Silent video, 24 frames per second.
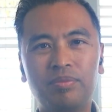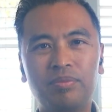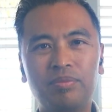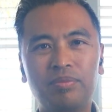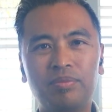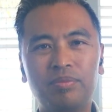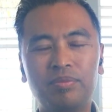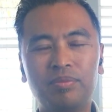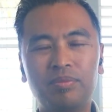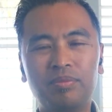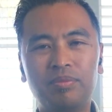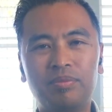
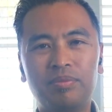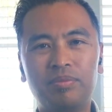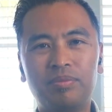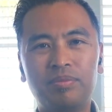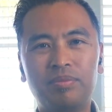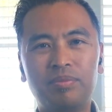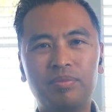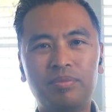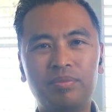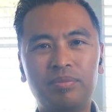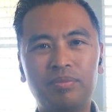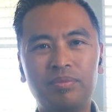
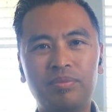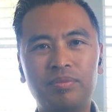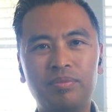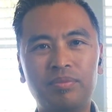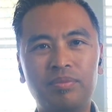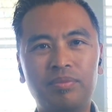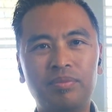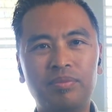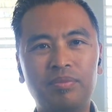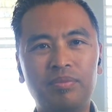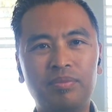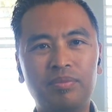
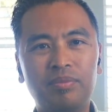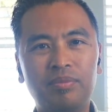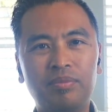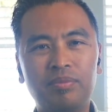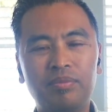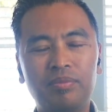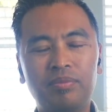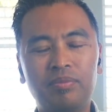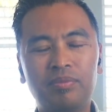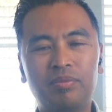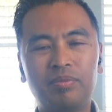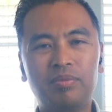
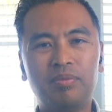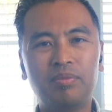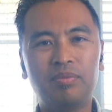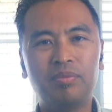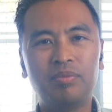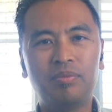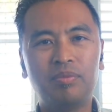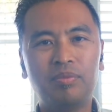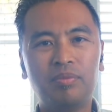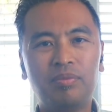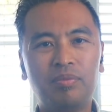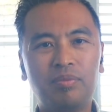
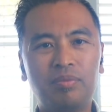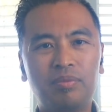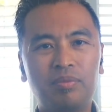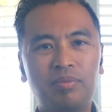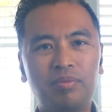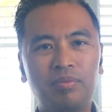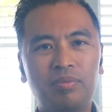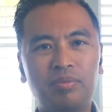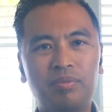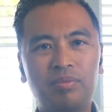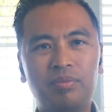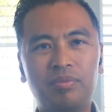
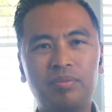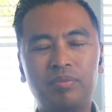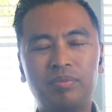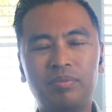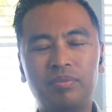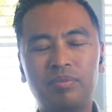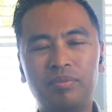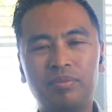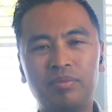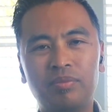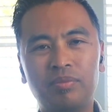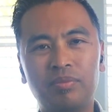
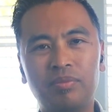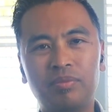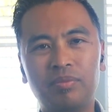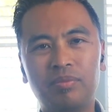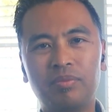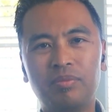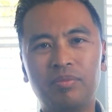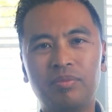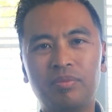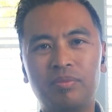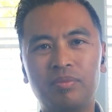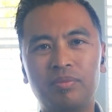
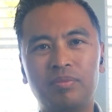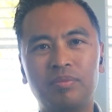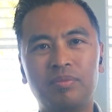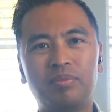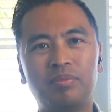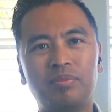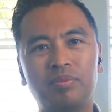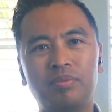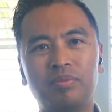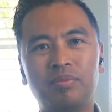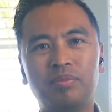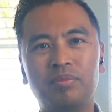
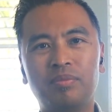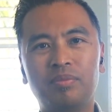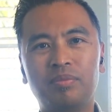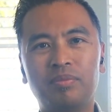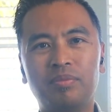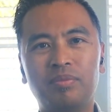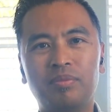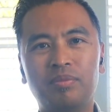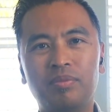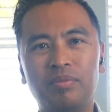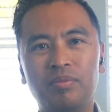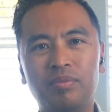
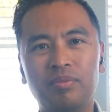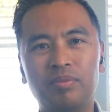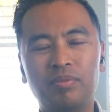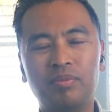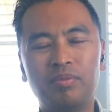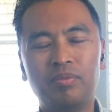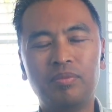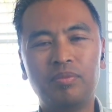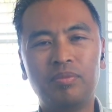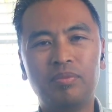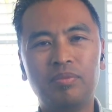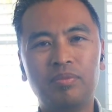
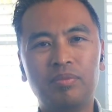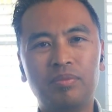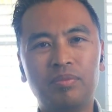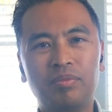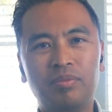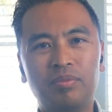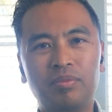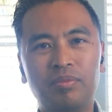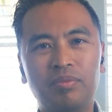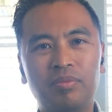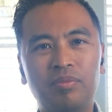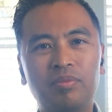
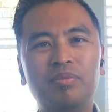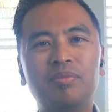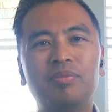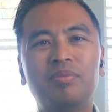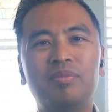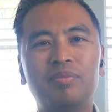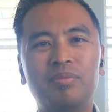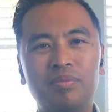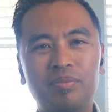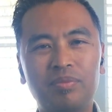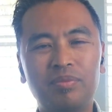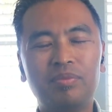
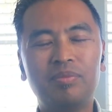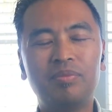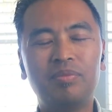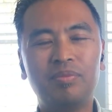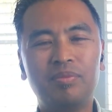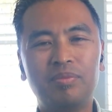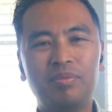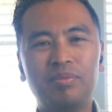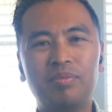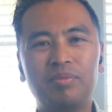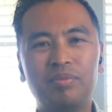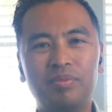
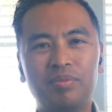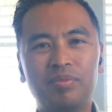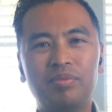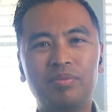This person isn't speaking.